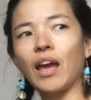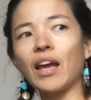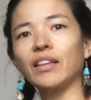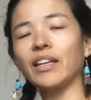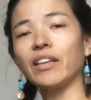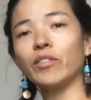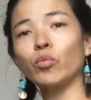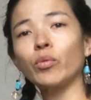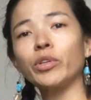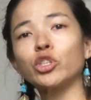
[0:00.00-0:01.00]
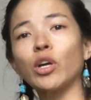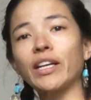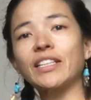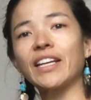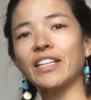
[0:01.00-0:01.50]
And then even when we try
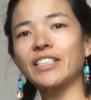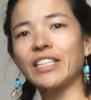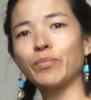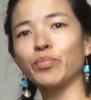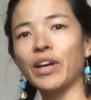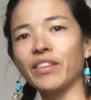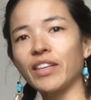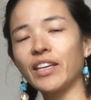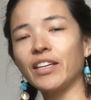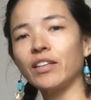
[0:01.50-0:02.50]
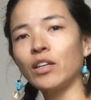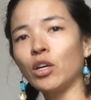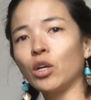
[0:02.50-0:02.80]
to take a deep breath in,